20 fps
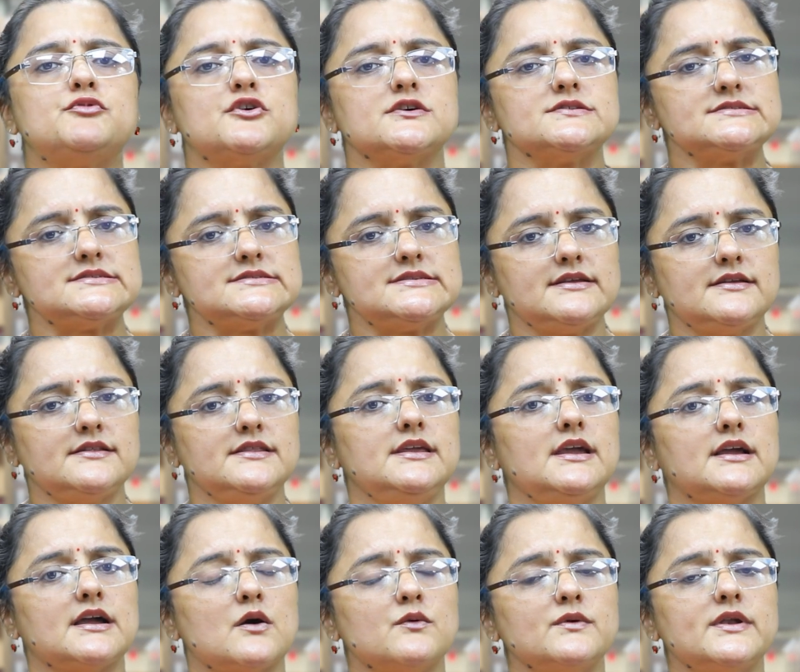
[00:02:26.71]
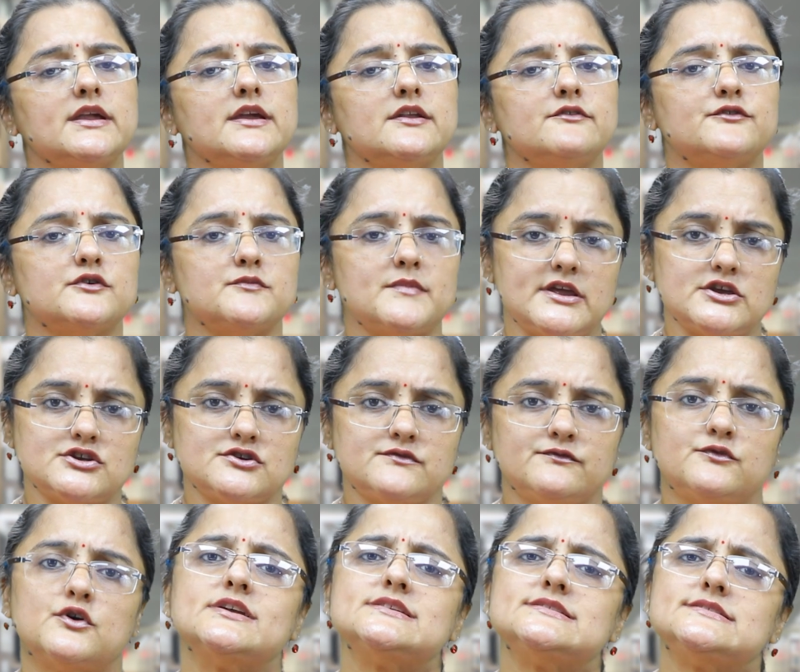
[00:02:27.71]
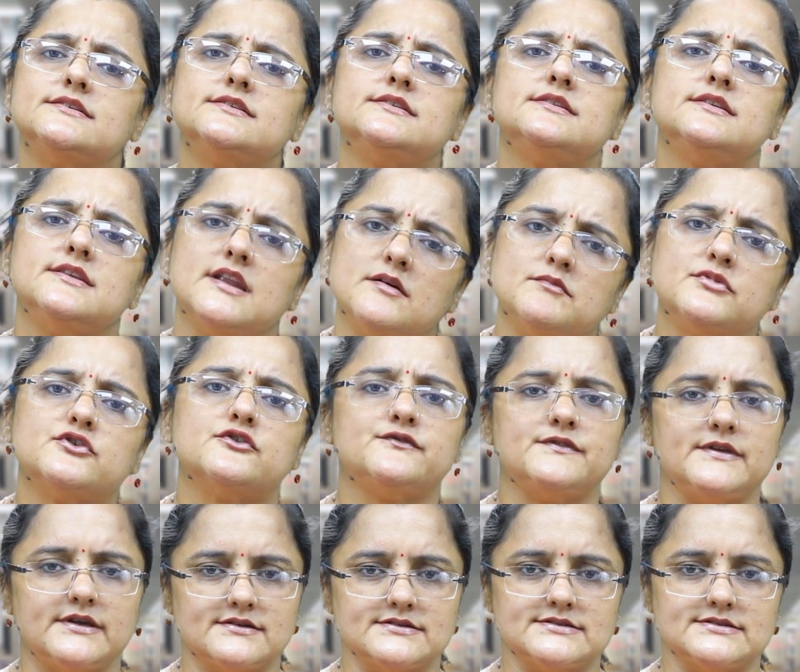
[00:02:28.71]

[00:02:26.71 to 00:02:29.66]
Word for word: be processing the accounting information for a certain number of